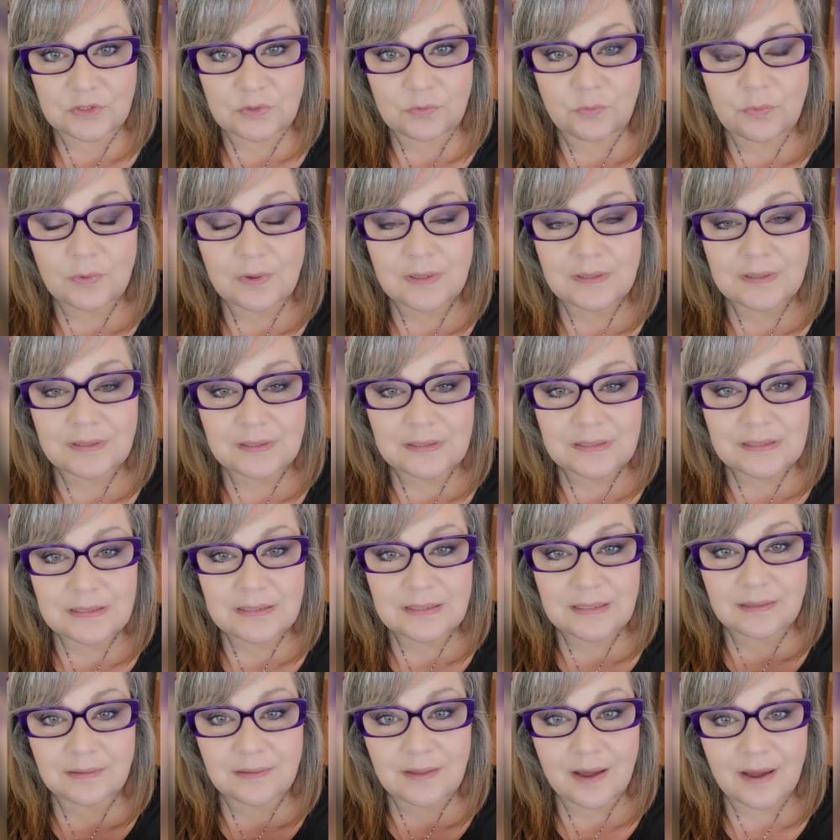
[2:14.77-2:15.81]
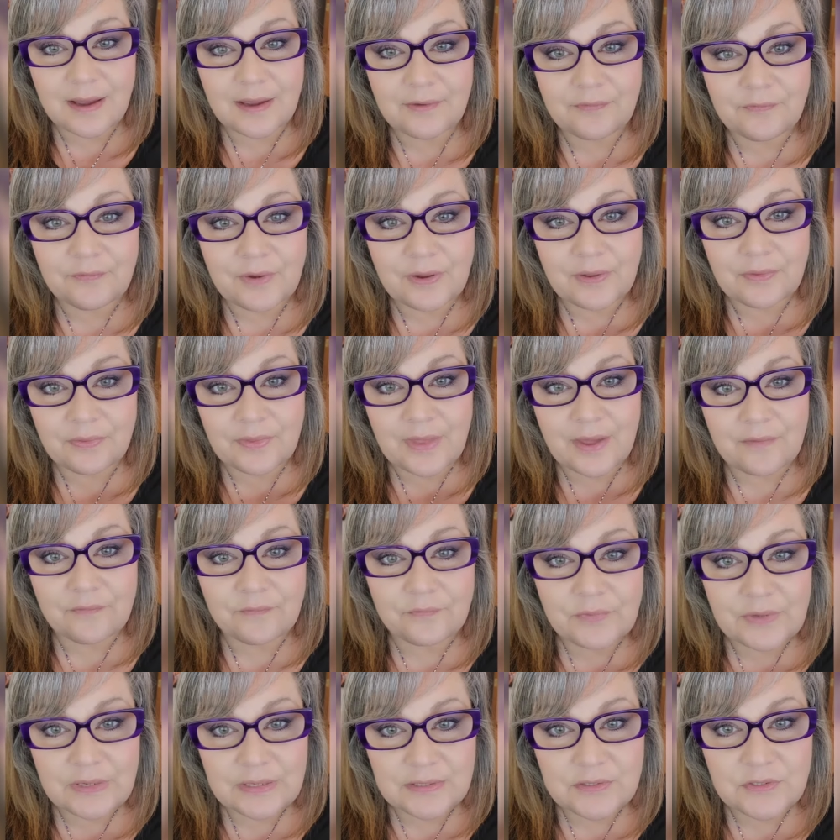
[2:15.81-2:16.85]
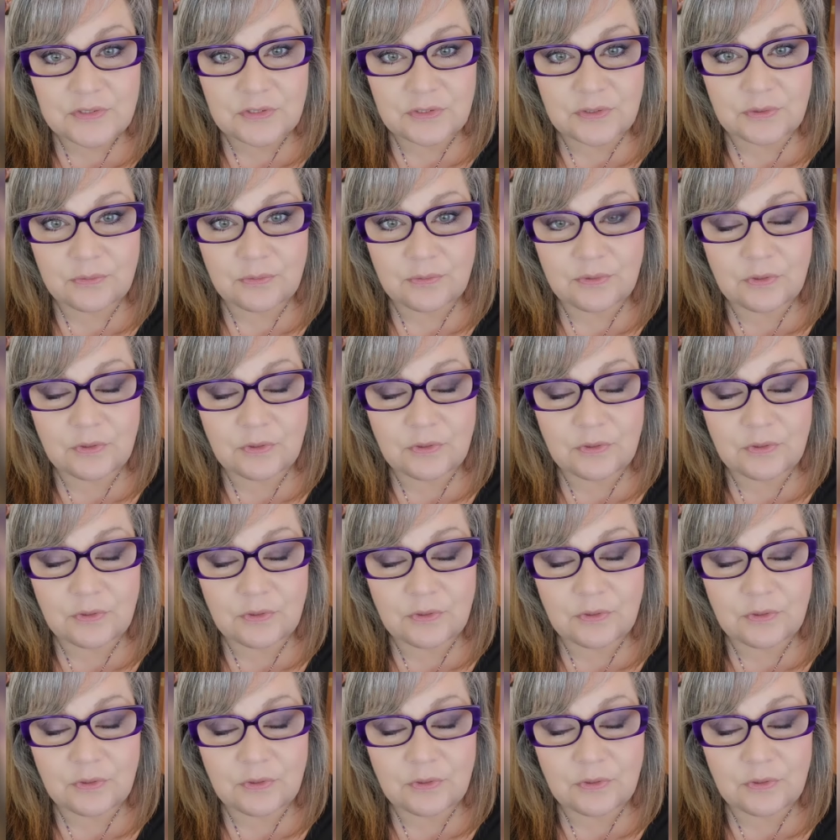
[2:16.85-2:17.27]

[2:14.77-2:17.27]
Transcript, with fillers: You want the life that fits you.